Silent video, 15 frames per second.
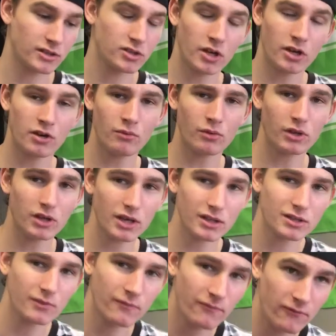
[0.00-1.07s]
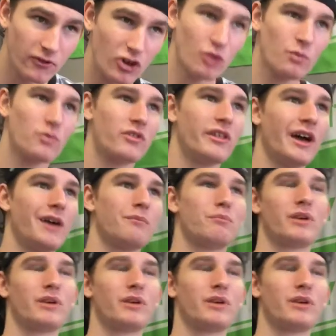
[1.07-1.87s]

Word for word: So I didn't really get to film that,